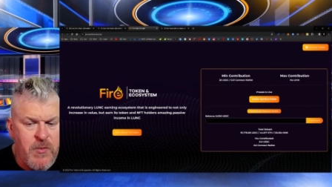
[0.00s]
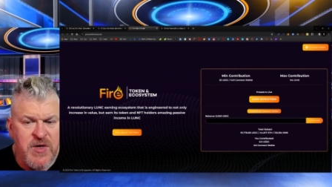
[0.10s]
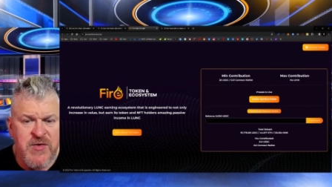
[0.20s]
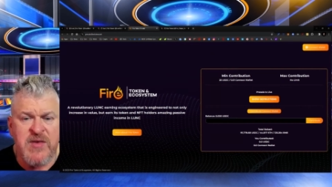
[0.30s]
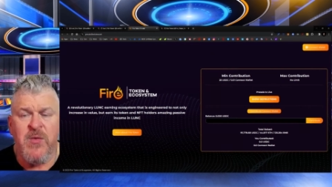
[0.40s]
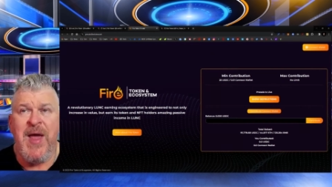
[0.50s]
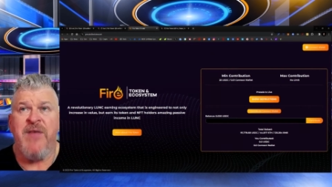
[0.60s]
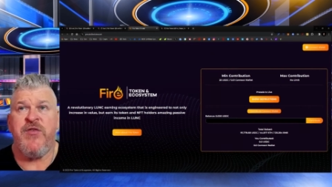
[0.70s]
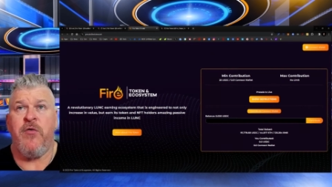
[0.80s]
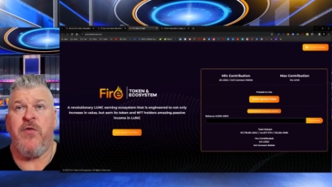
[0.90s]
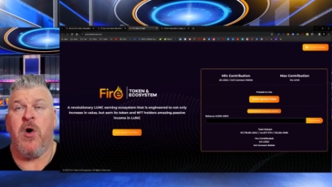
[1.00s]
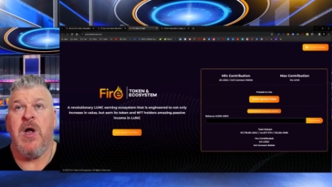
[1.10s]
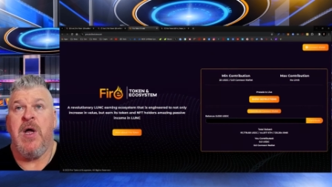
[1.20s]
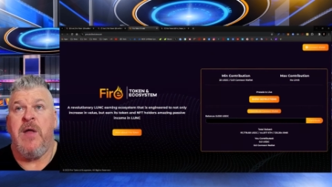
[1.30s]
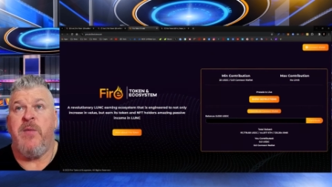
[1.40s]
So that's what we have so far.
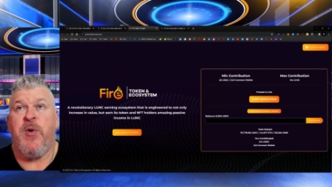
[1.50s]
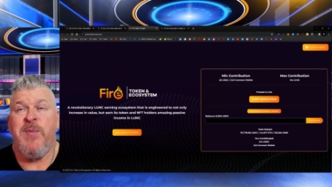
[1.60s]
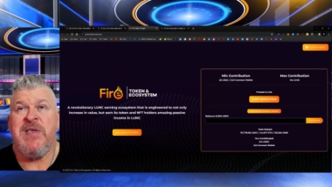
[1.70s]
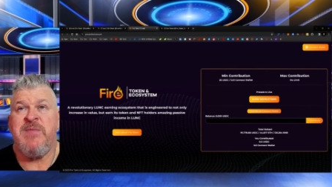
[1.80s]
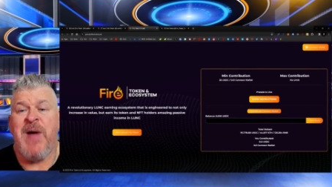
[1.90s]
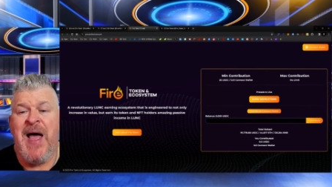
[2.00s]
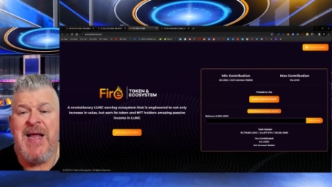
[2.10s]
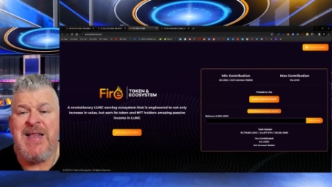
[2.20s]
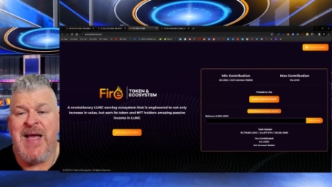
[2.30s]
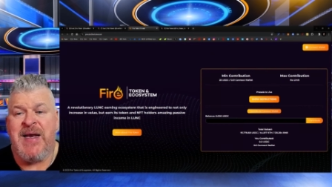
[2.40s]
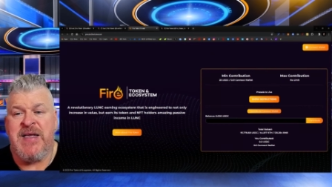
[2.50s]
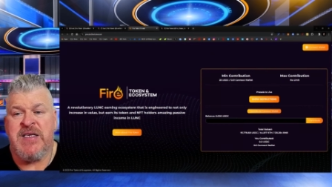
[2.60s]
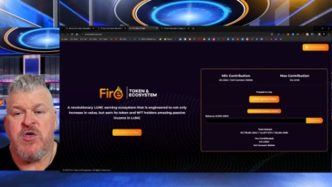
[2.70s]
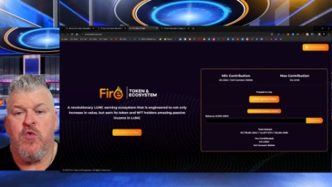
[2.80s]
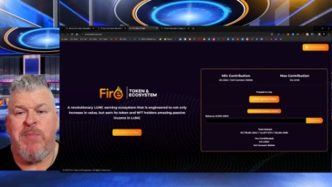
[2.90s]
The purpose behind that is
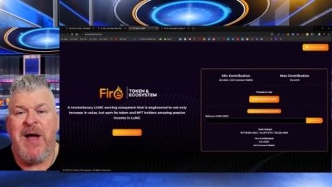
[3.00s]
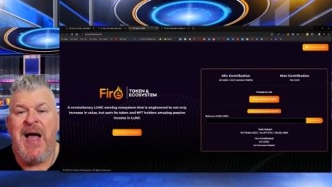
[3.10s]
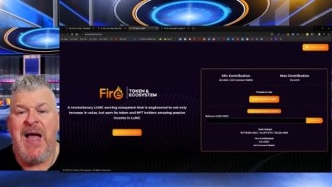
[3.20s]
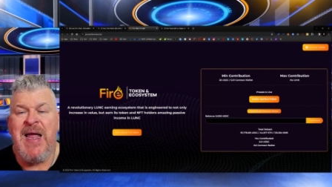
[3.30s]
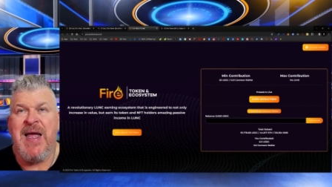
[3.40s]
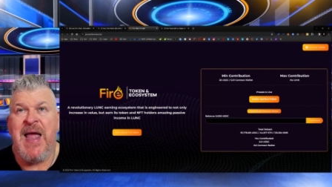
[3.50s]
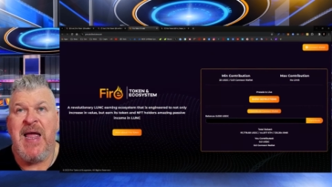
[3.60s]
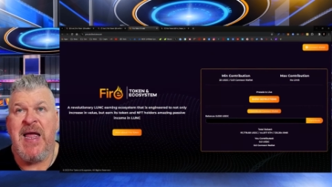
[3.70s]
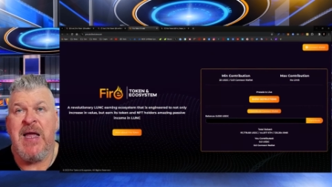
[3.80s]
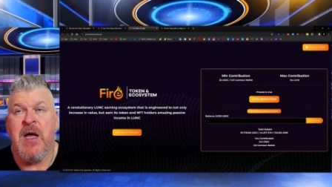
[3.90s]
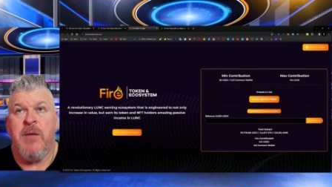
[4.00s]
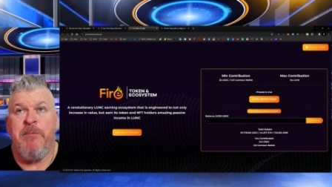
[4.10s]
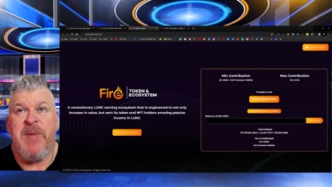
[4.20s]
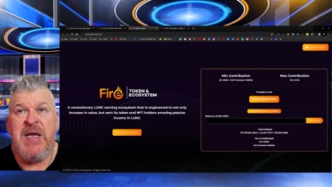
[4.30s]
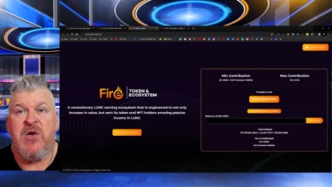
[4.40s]
to buy a
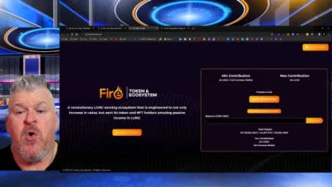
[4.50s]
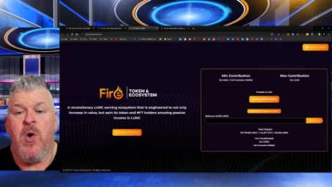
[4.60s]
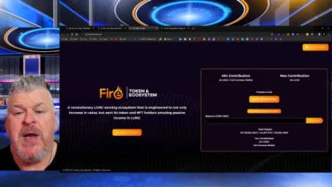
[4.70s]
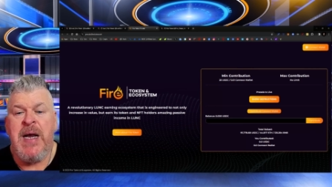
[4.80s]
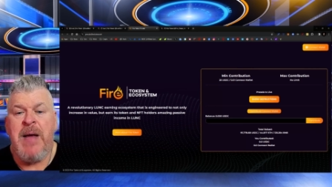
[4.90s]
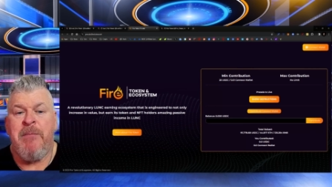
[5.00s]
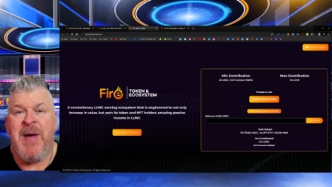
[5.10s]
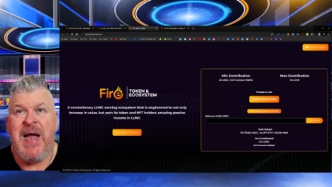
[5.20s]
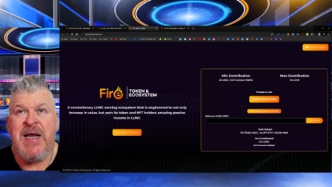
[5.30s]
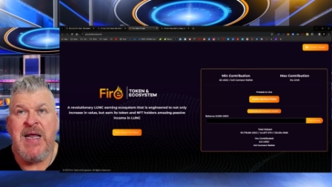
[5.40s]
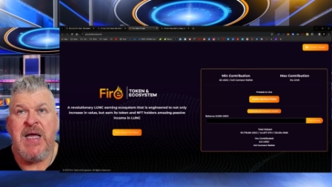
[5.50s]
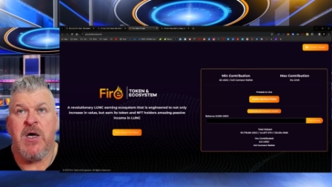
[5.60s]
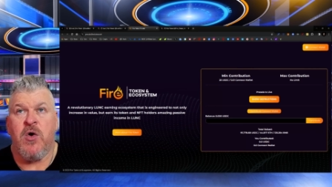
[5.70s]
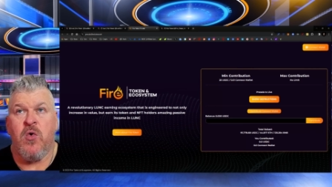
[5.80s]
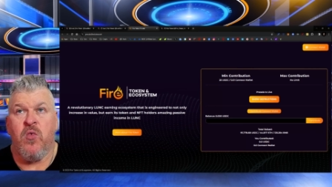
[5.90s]
Bitcoin
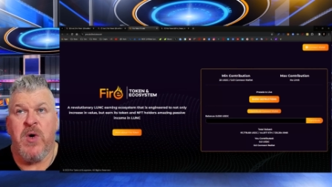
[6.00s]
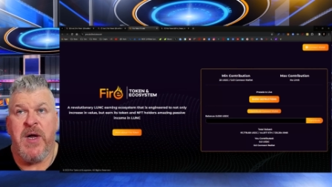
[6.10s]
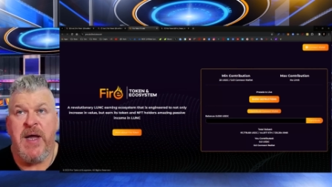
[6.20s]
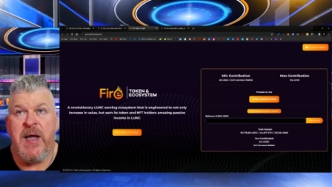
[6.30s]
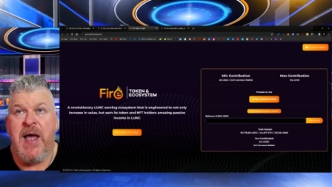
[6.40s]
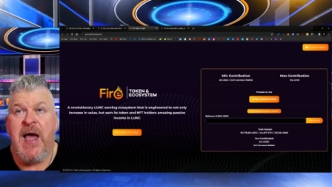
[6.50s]
mining rig.